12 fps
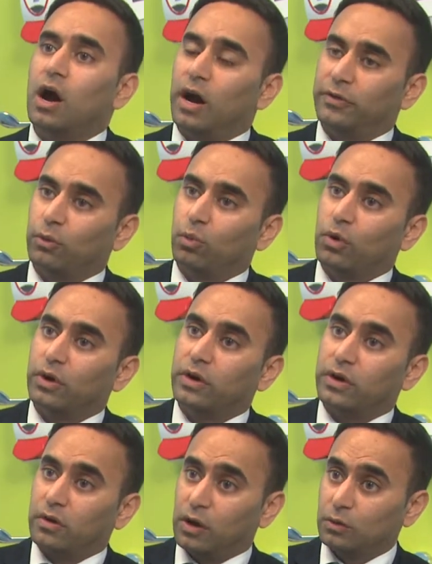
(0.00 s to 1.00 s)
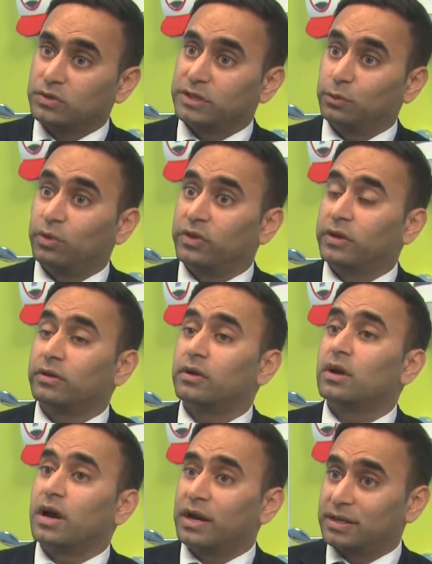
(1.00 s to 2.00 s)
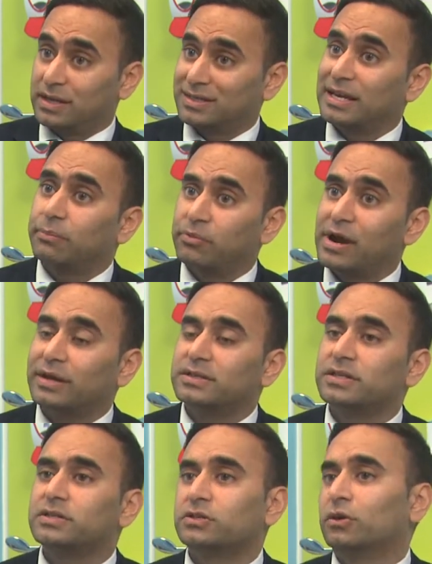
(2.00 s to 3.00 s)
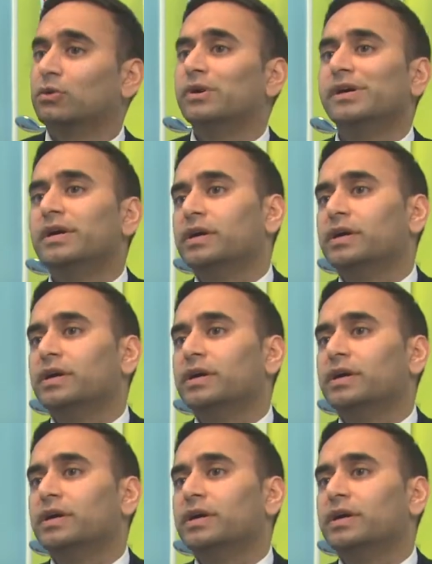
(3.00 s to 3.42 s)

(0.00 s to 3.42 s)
either work closely within a set practice, so